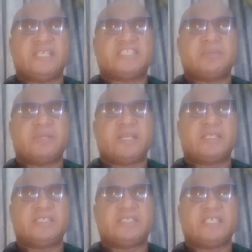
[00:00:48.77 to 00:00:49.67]
the
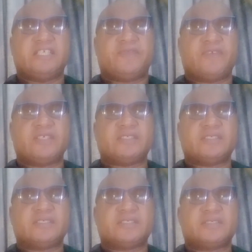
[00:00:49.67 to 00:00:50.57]
similarities and
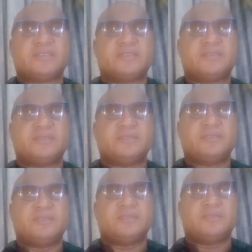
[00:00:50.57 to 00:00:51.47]
differences
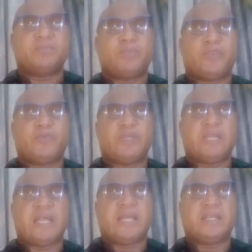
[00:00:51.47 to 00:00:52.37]

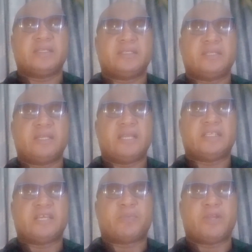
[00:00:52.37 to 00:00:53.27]
between an
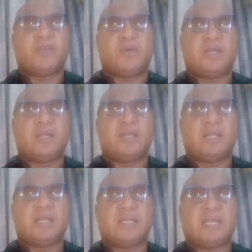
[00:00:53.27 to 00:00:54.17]
entrepreneur
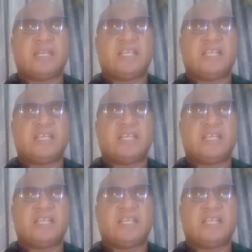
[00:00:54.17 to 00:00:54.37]
and an